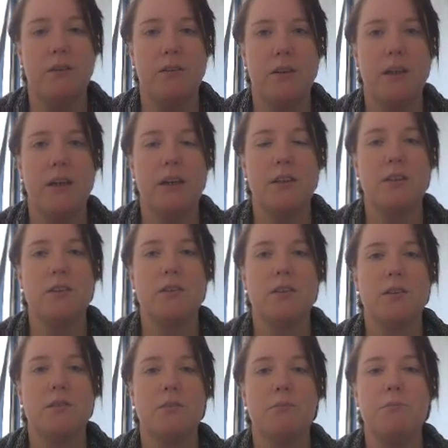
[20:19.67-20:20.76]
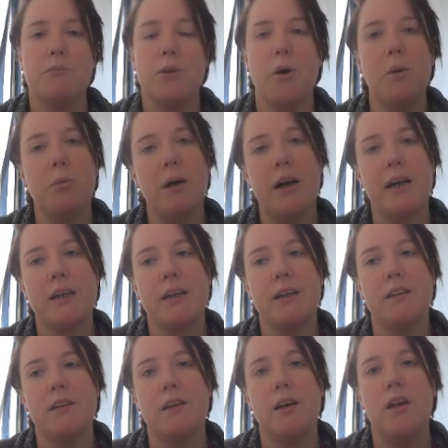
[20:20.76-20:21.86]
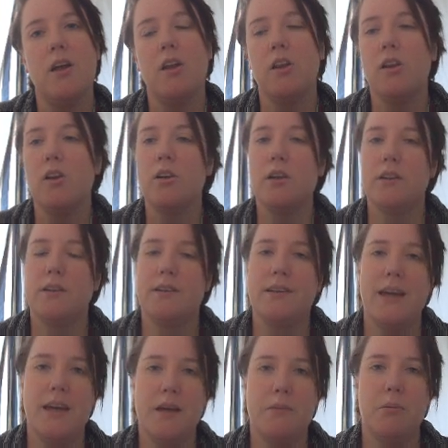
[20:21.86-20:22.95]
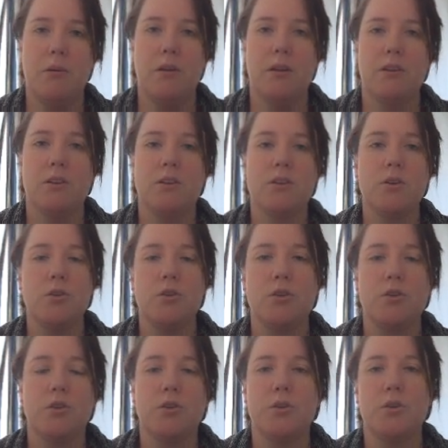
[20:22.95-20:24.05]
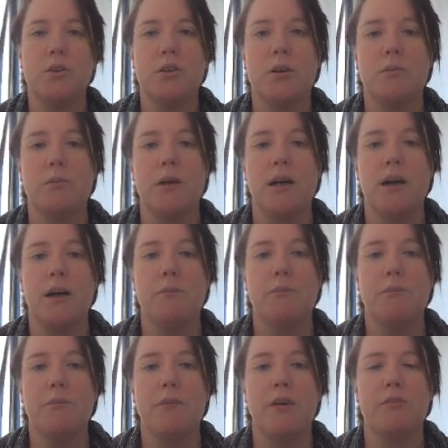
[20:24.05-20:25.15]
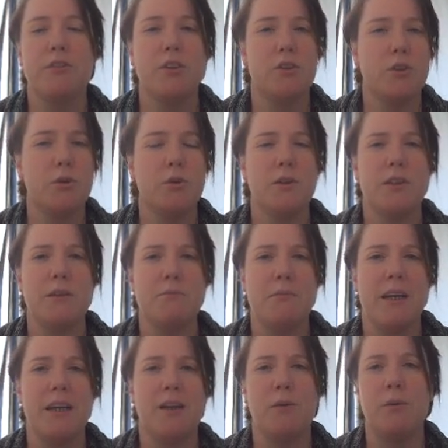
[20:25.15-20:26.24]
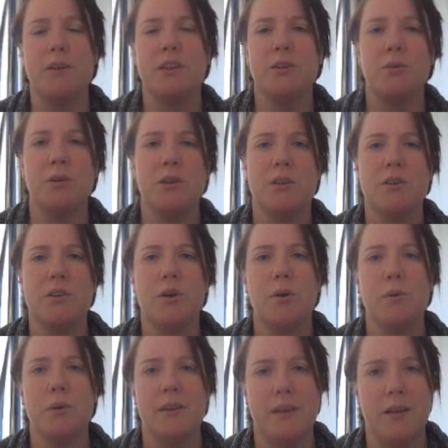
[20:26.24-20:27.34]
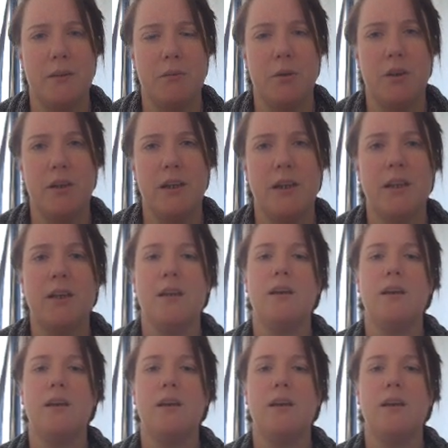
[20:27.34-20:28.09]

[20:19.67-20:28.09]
Okay, just go back and look at the table and just go through some of the do and the make. Which ones go with them? Okay,